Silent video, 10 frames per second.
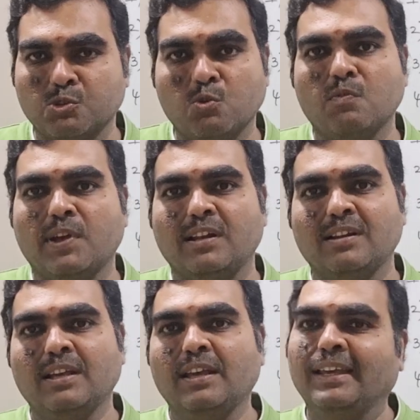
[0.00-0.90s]
score well,
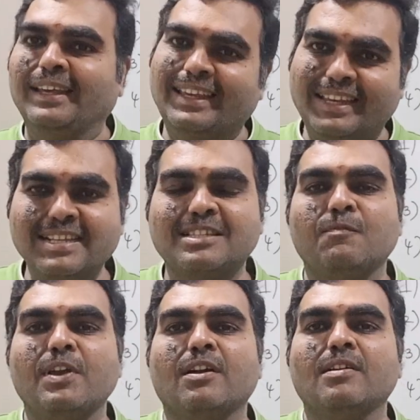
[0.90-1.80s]

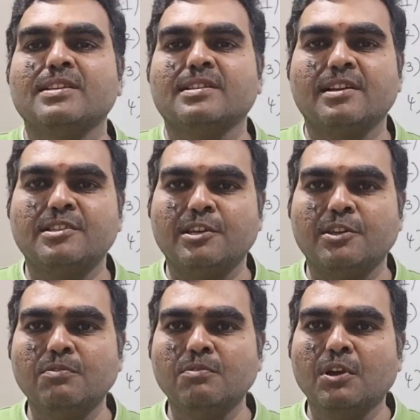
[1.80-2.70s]
yes, we are not discouraging
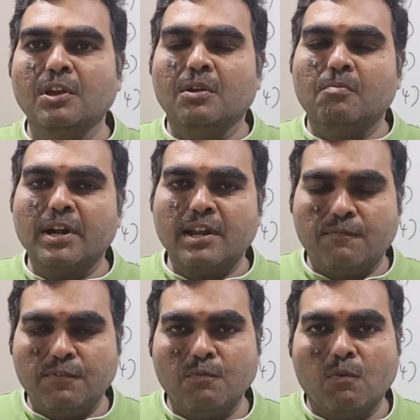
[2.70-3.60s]
you, but
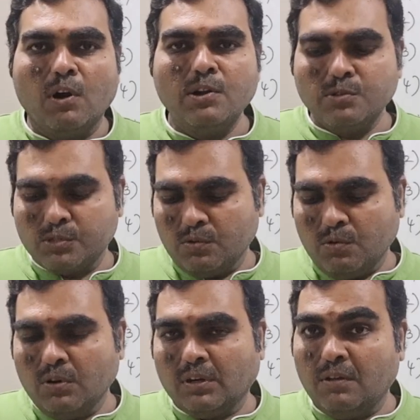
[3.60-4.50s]
if you want to
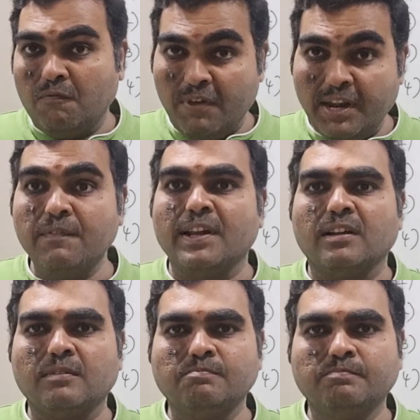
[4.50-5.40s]
score very
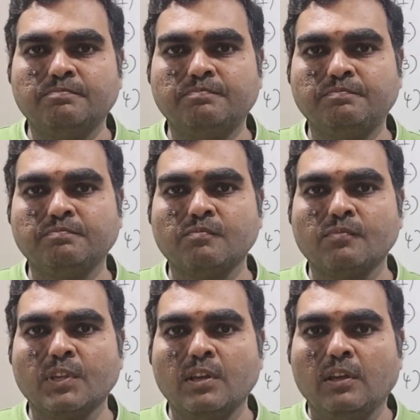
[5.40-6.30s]
well,
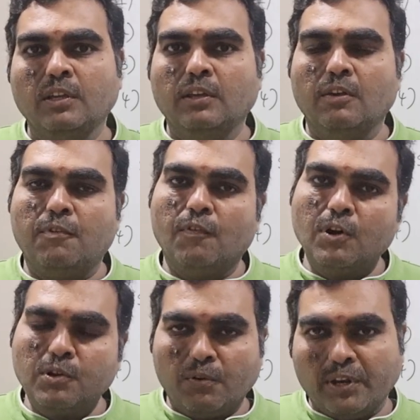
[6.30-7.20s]
if you
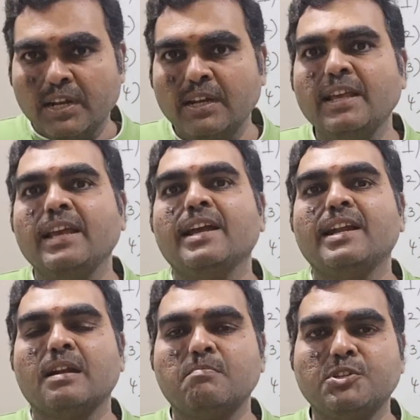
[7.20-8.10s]
want to really
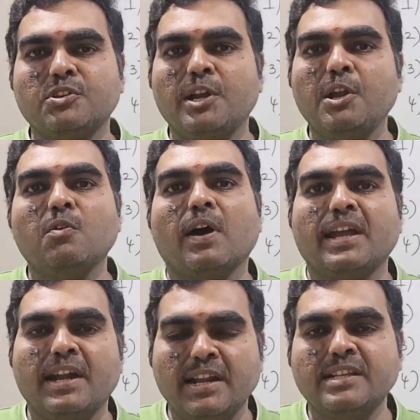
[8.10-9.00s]
get admission into
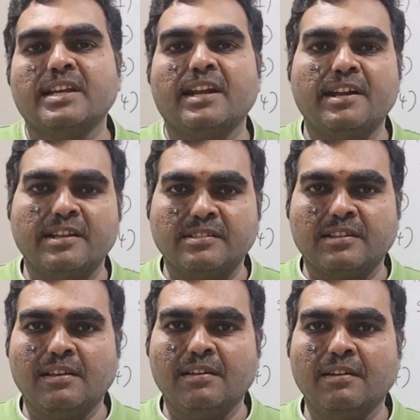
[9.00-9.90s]
IITs and
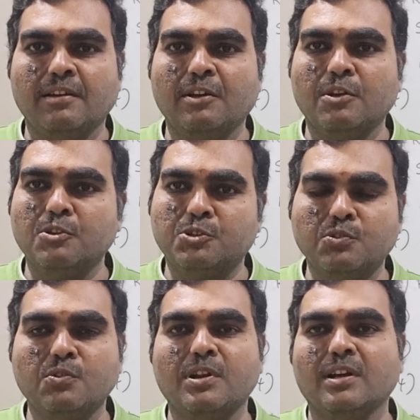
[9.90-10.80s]
NITs, you
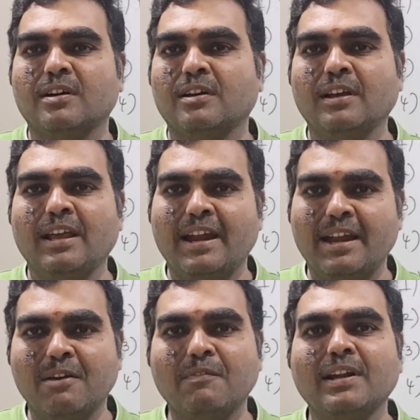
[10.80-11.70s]
should
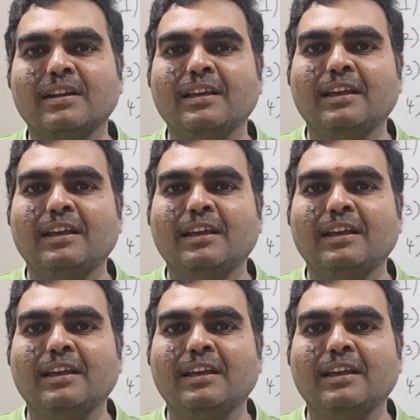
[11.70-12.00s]
never